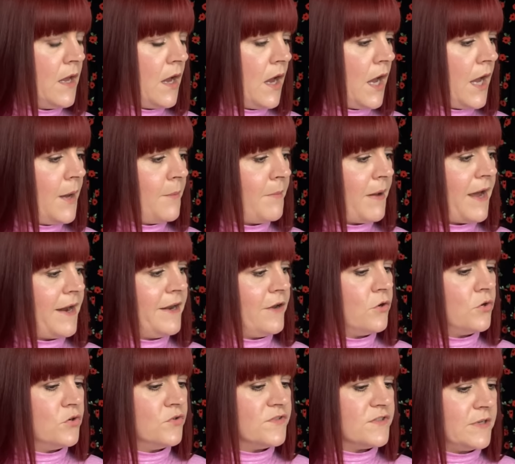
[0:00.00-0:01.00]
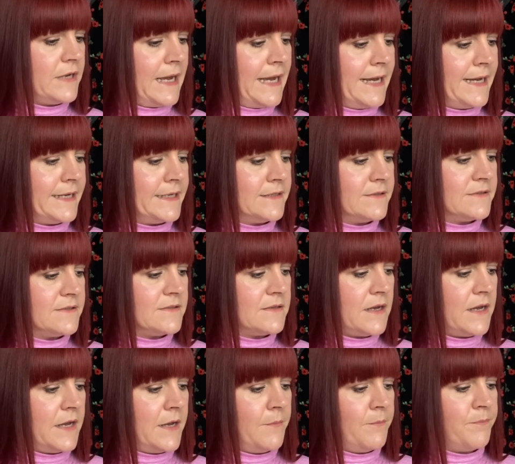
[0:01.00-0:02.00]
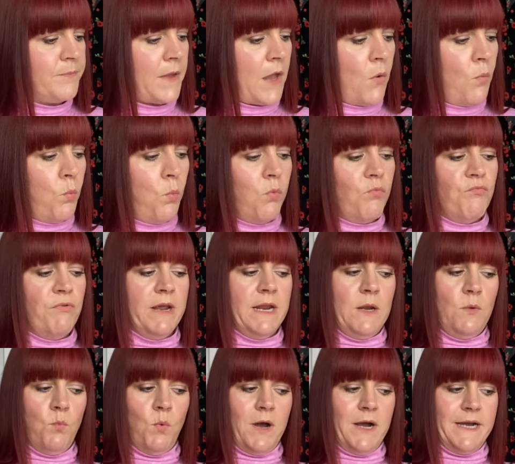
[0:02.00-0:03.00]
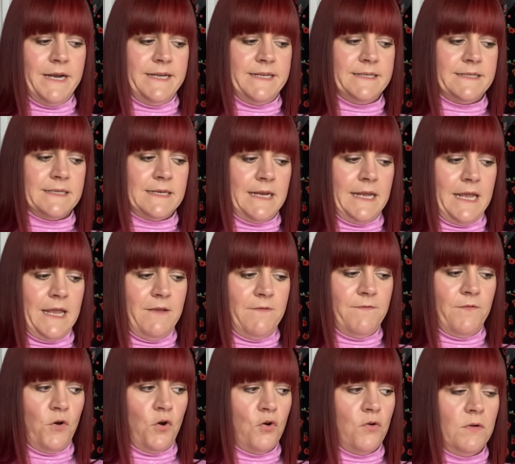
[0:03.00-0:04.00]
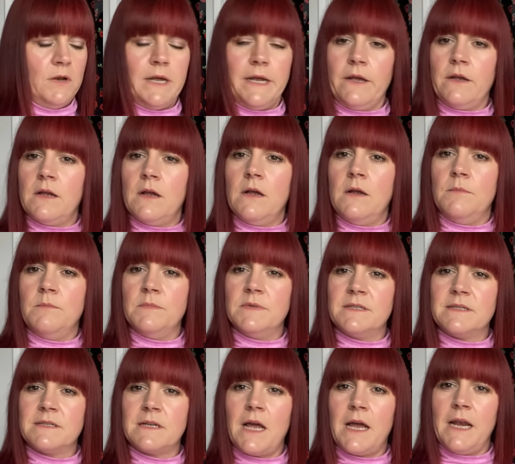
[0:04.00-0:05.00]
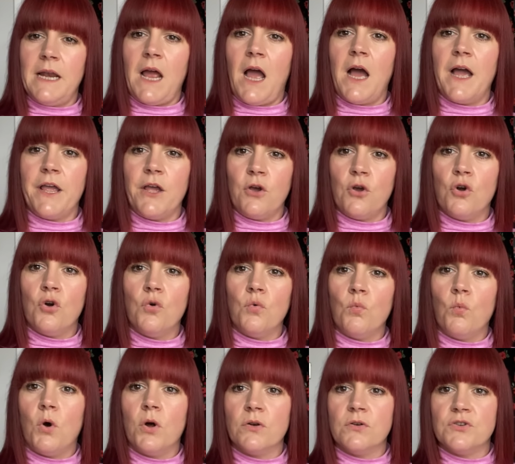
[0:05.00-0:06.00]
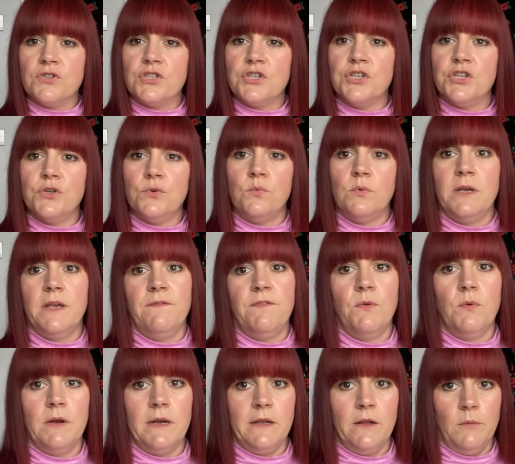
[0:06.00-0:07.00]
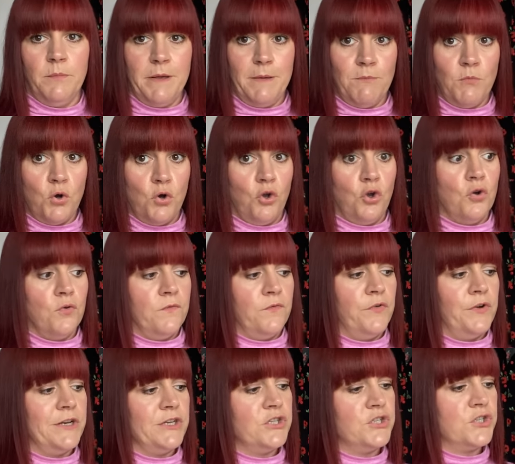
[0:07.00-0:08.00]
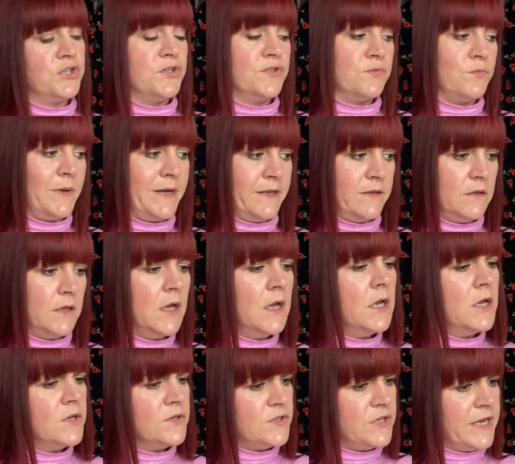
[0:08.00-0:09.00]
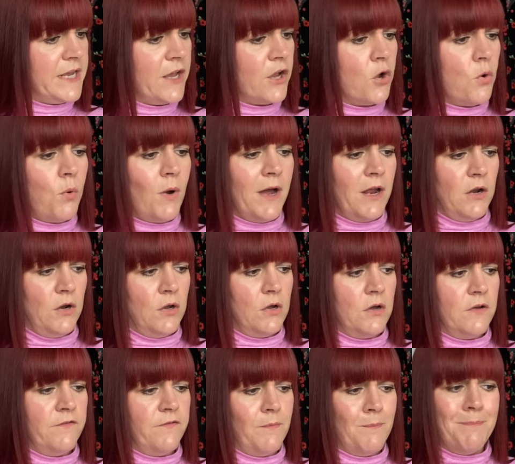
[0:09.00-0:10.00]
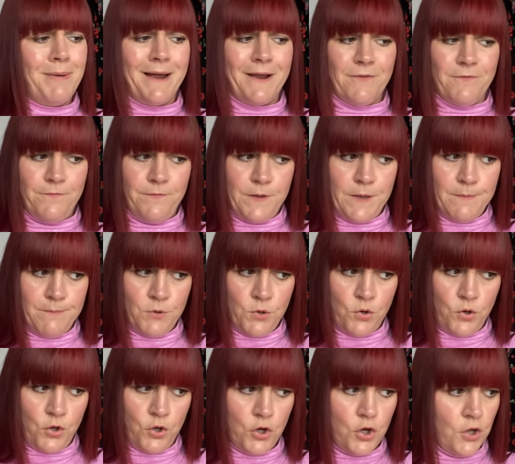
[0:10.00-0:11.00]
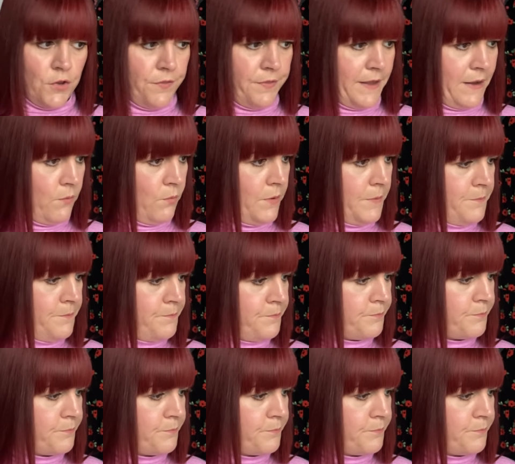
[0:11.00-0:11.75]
And it also has a really wide sleeve or like a slightly higher cut one to give you a little bit more coverage as well. So you get quite a lot of bang for your buck on that one.